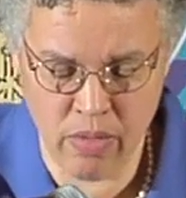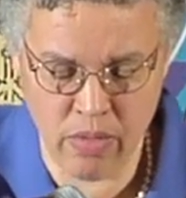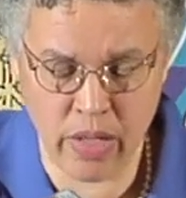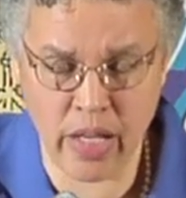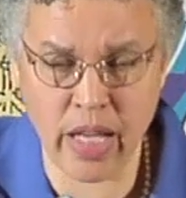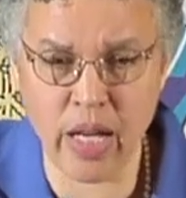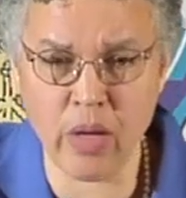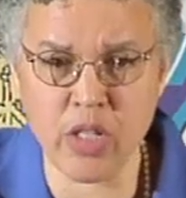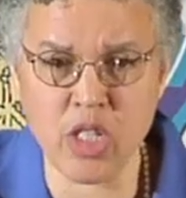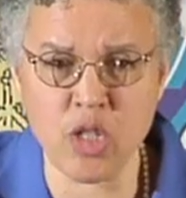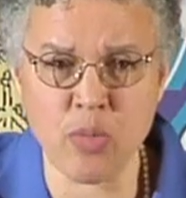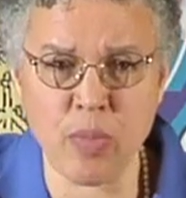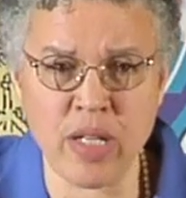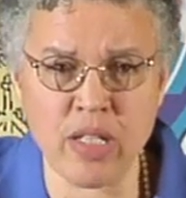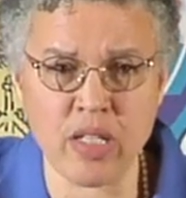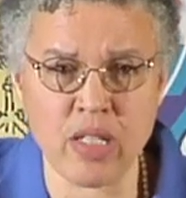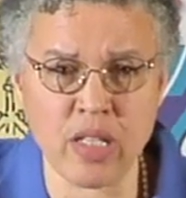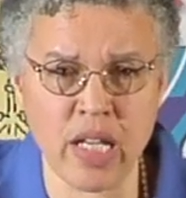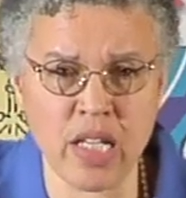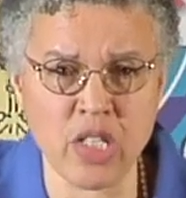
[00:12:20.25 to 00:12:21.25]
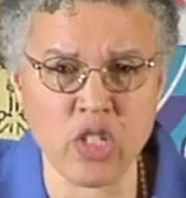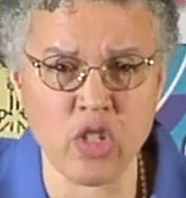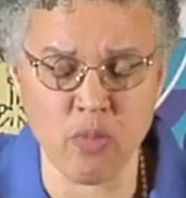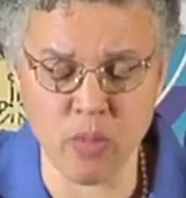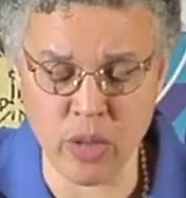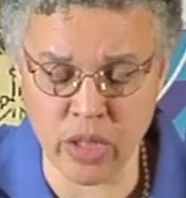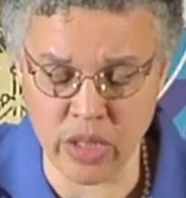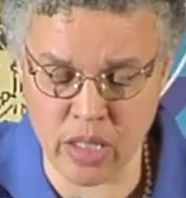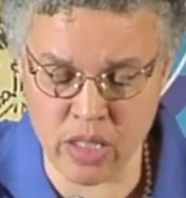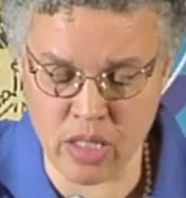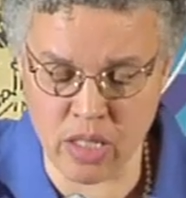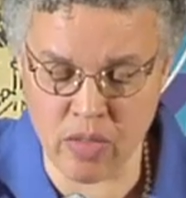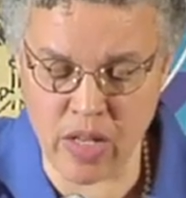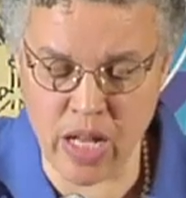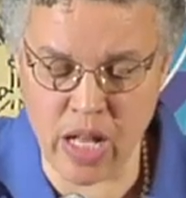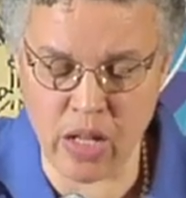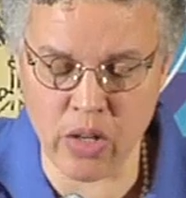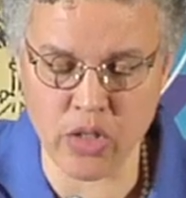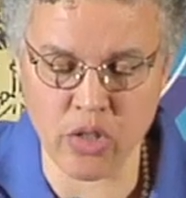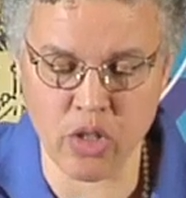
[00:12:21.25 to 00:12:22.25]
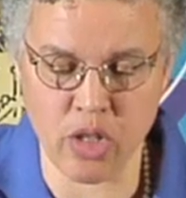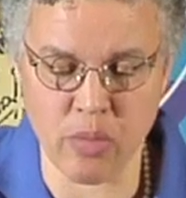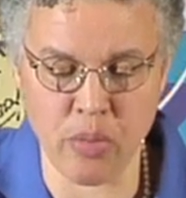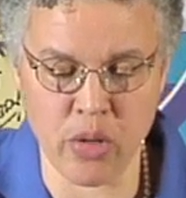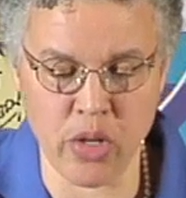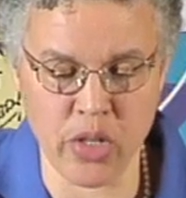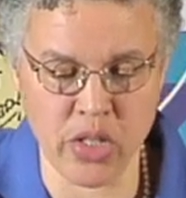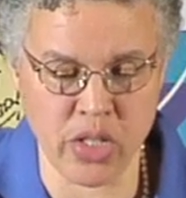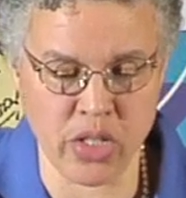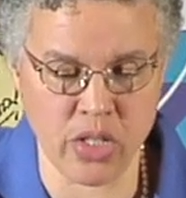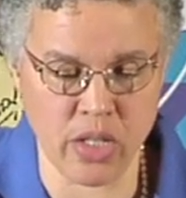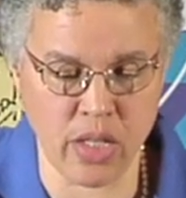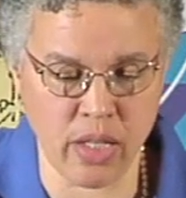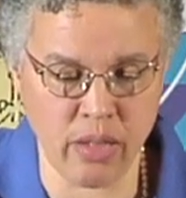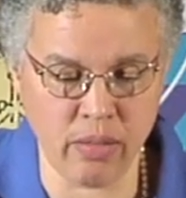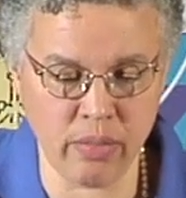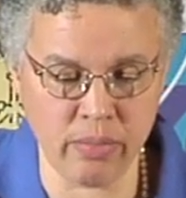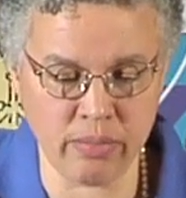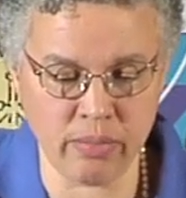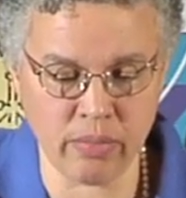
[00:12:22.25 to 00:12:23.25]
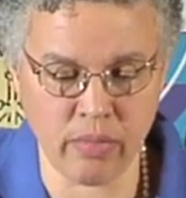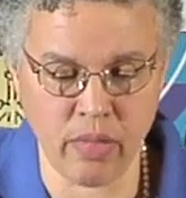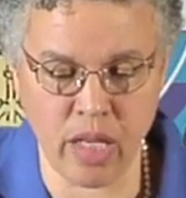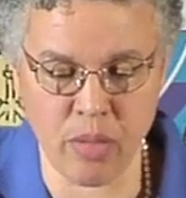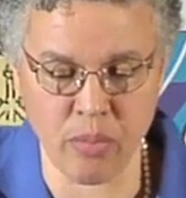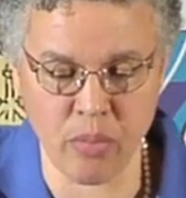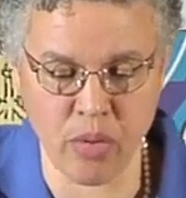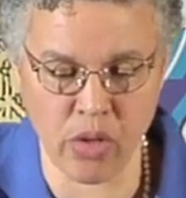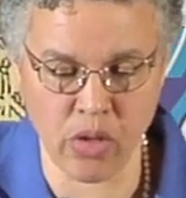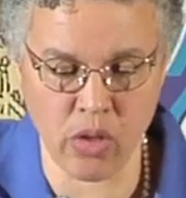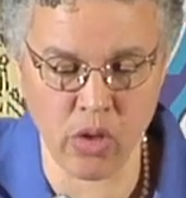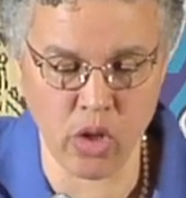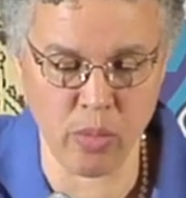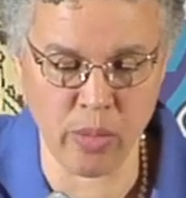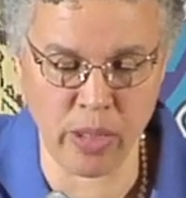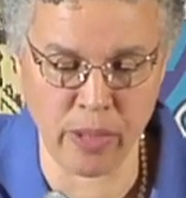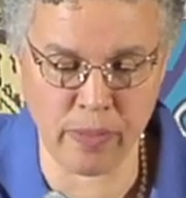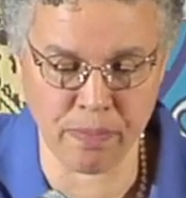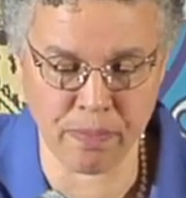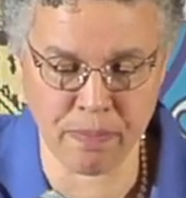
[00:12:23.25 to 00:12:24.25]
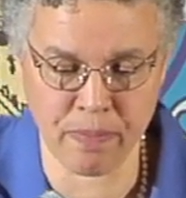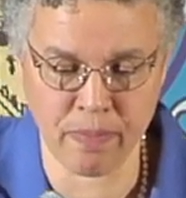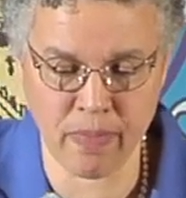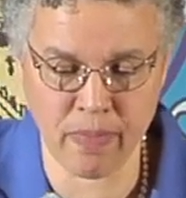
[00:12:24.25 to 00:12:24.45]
The county spends tens of millions of dollars on purchasing and procurement.